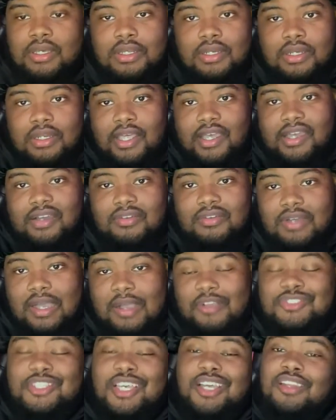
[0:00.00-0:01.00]
Now, I
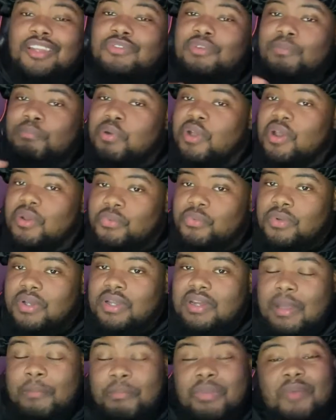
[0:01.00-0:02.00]
tell it for Part 1,
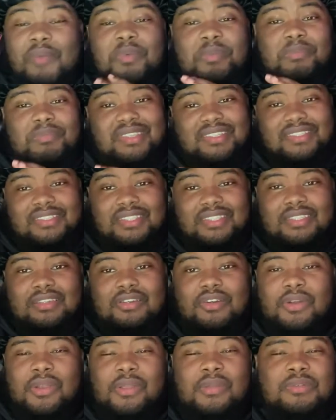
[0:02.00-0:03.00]
I probably missed it,
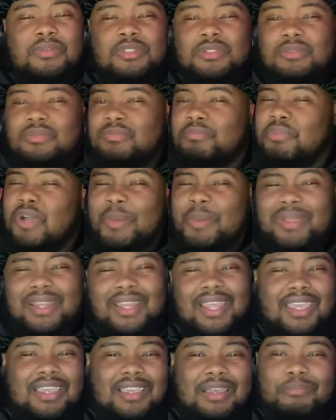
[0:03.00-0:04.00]
or it was probably
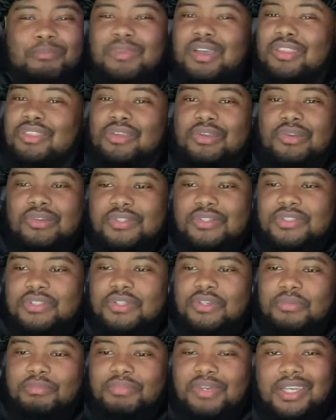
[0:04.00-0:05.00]
like a month ago or so,
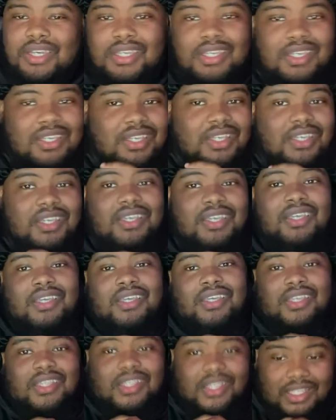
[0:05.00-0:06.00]
but
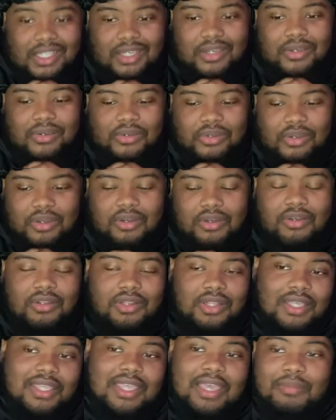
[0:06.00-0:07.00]
yeah, I'm gonna
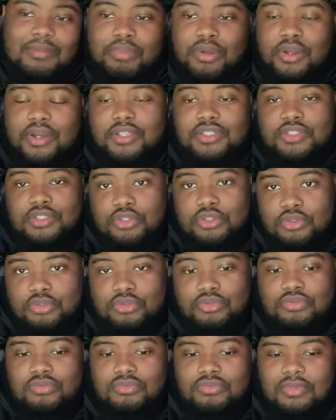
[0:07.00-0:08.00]
look at Part 2.
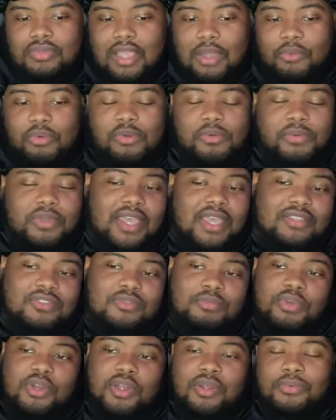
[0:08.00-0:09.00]
I will react to
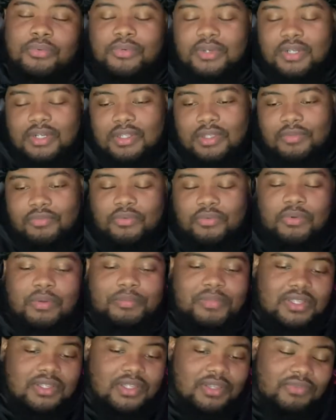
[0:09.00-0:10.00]
Part 1 if you want
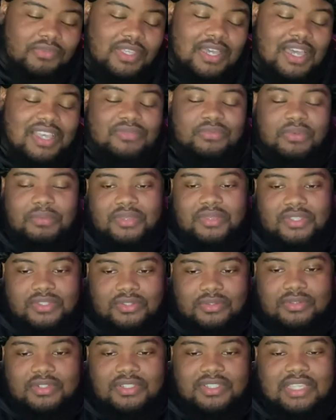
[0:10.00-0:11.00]
me, if you guys want me
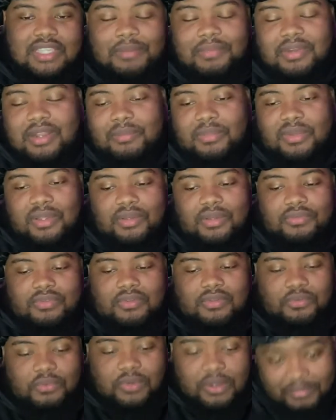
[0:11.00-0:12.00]
to, just comment down below if
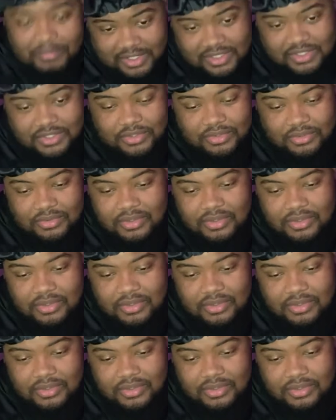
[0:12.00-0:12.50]
you want me to.